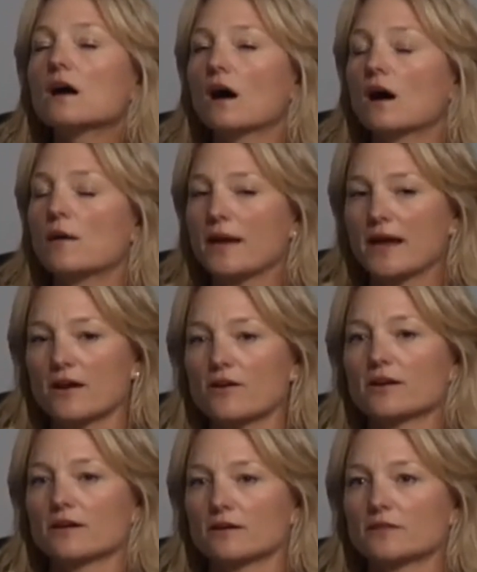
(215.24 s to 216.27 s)
um,
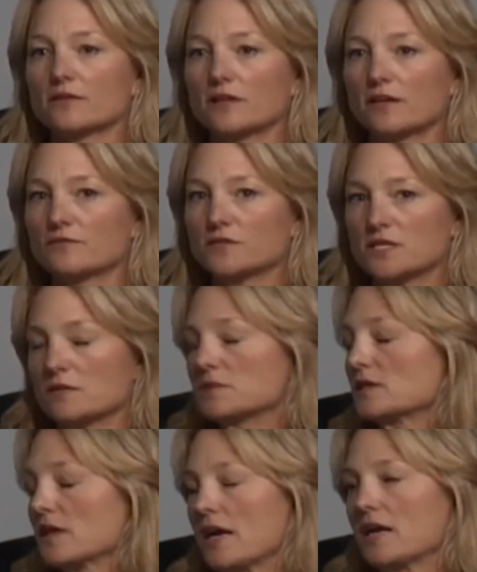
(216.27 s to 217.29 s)
area that they've deemed
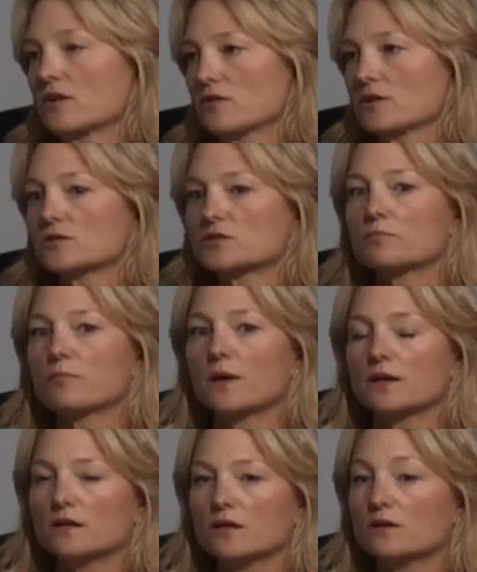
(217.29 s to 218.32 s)
in the acreage,
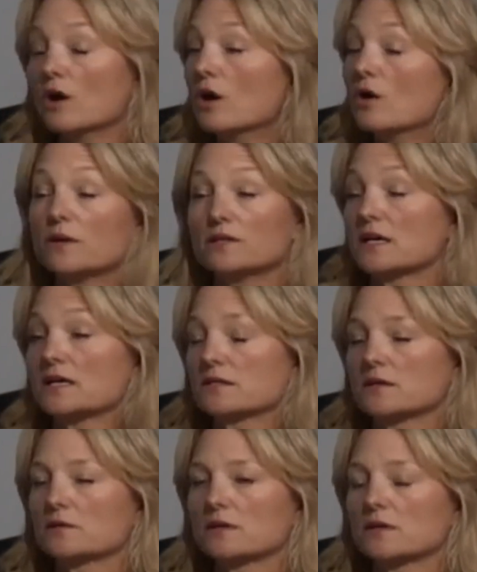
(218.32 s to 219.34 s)
but no, it
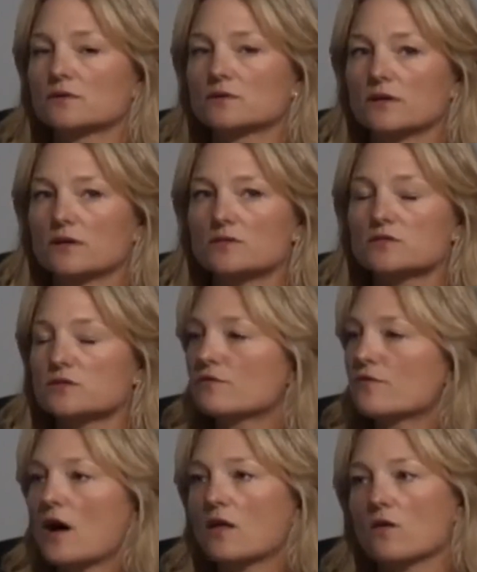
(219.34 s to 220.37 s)
doesn't. They'll they'll still
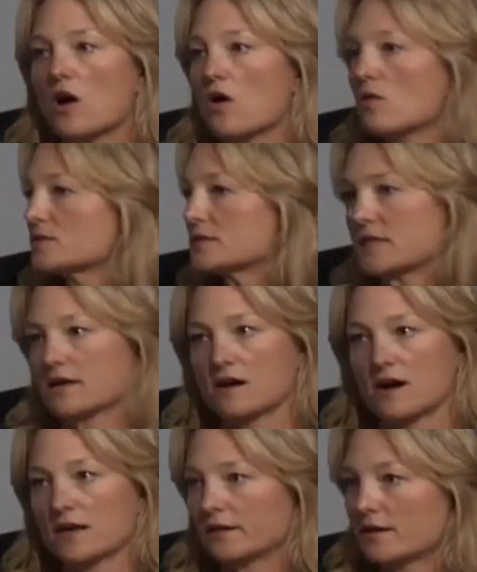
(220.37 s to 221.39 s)
follow all state
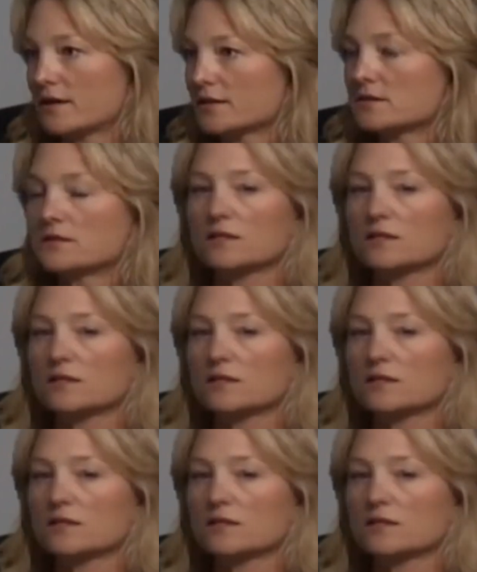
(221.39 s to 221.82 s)
guidelines.